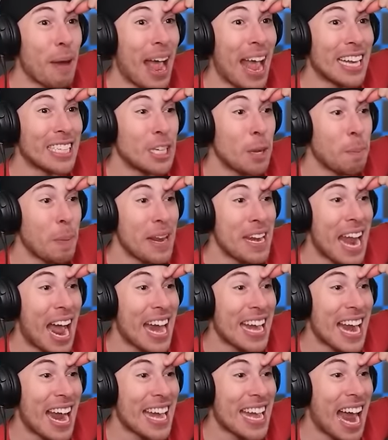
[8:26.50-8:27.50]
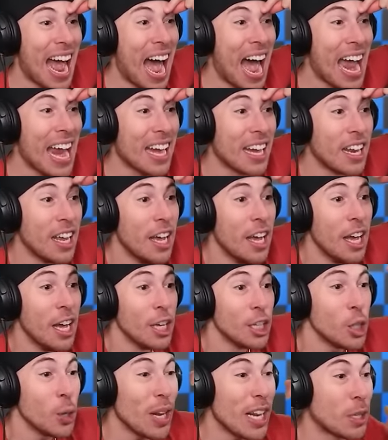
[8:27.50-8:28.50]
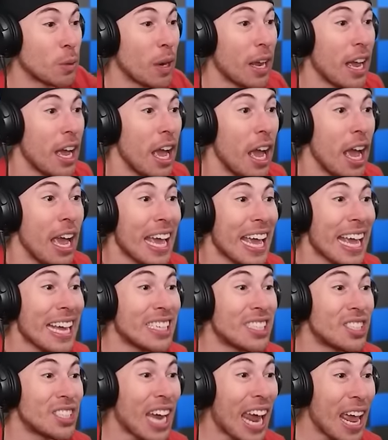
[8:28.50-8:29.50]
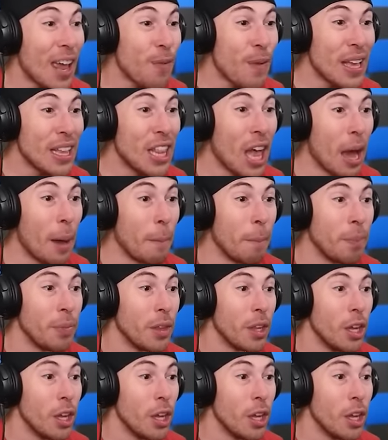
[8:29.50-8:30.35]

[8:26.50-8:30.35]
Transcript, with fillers: by SCP-999. Dude, he's saving them.